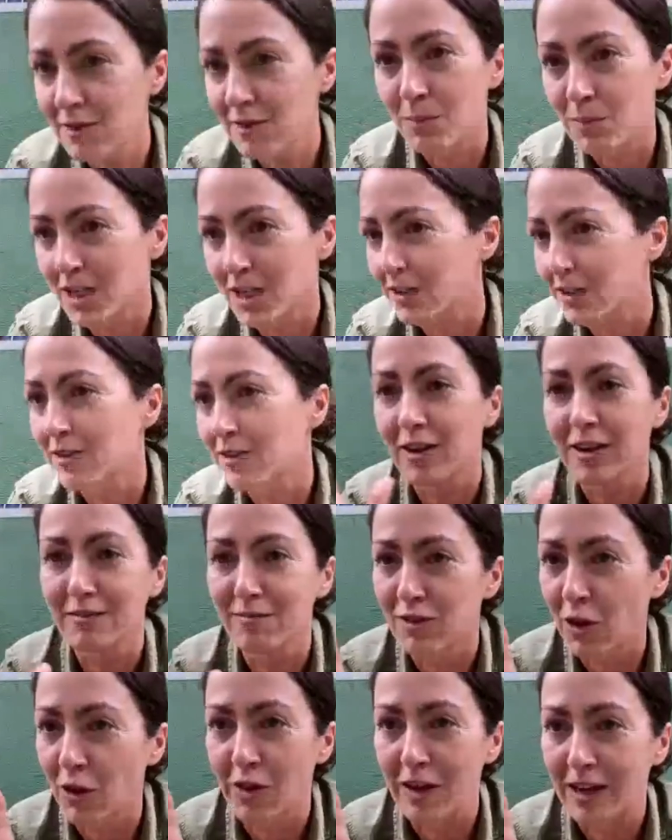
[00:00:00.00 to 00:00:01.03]
they stop
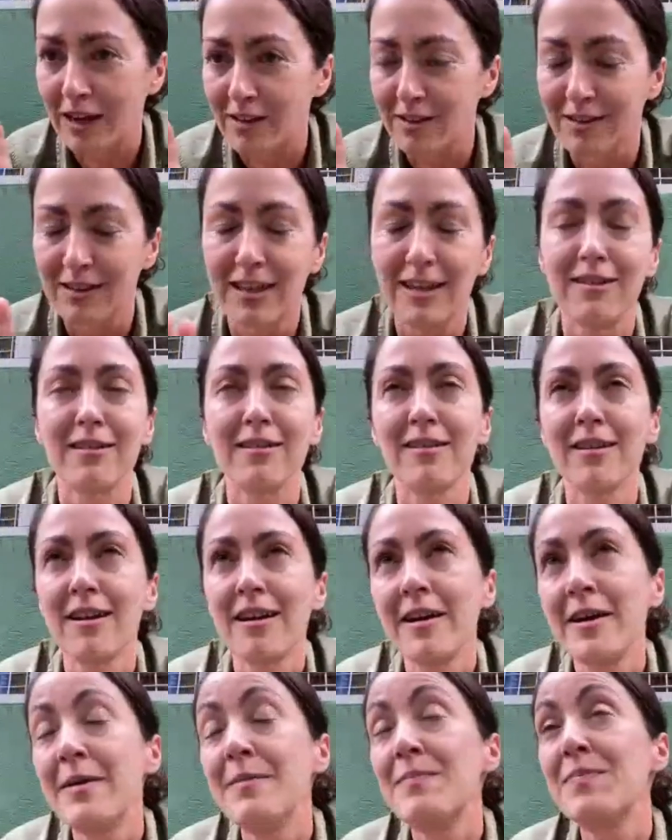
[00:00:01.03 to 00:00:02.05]
gesturing, nothing else needed.
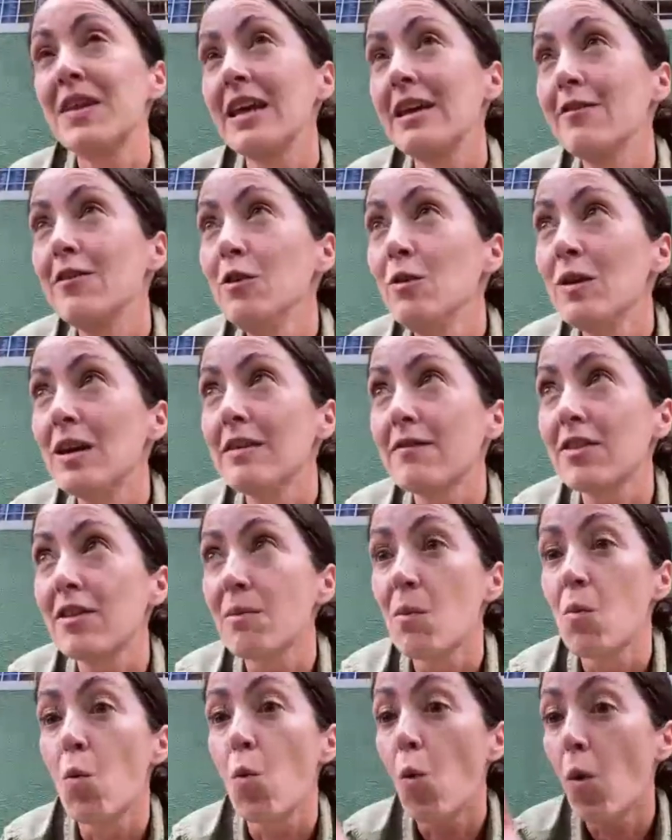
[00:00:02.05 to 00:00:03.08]
If you give
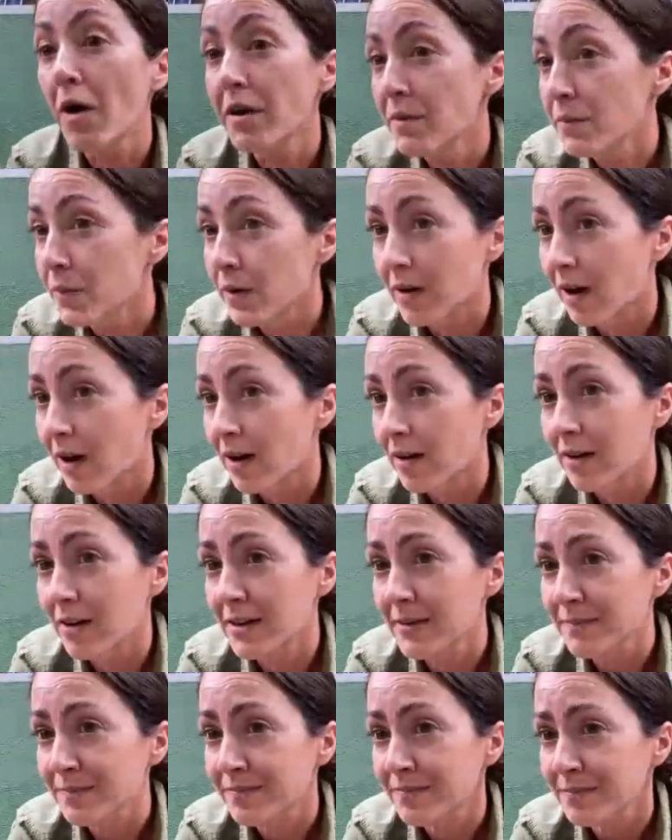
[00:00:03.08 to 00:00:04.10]
them one
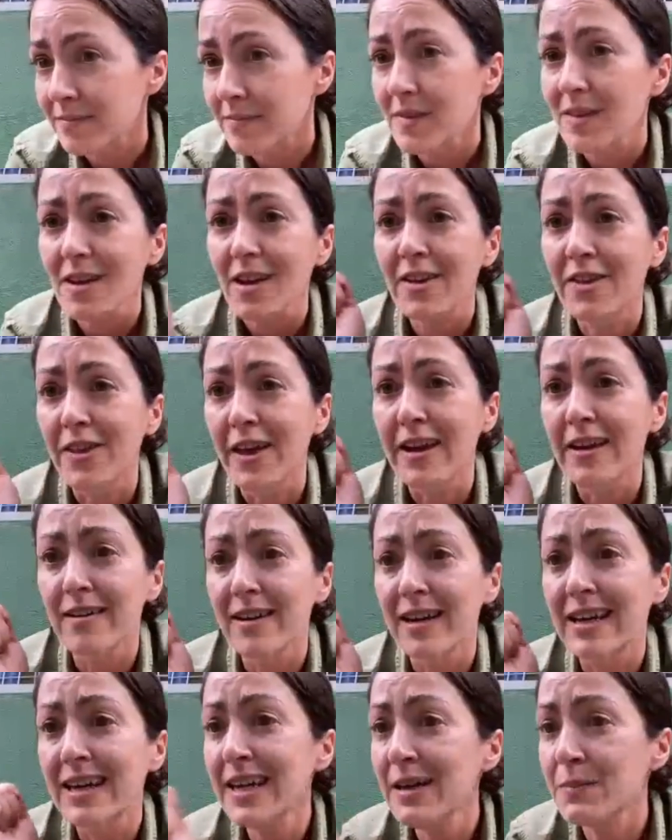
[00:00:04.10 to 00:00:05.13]
banana,
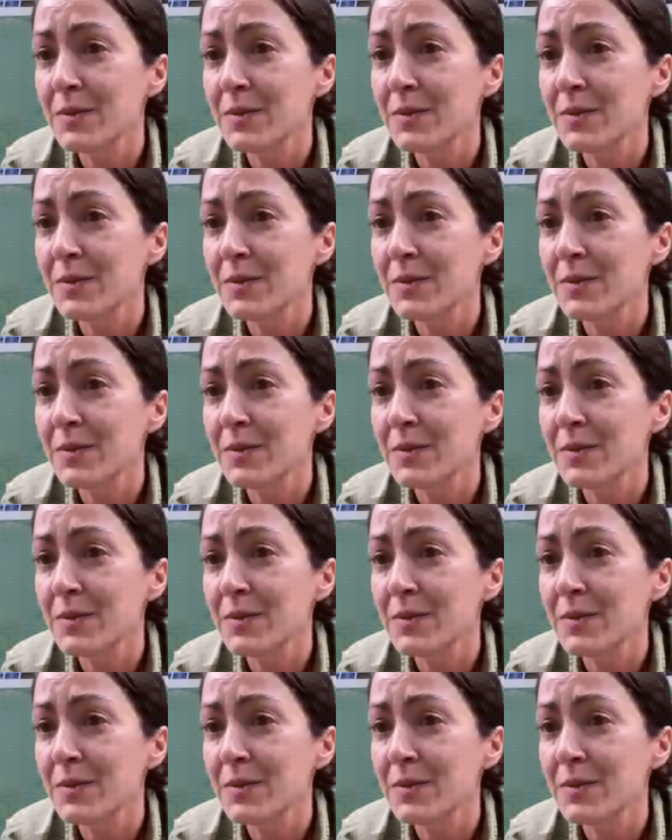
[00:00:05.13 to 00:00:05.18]
they're going to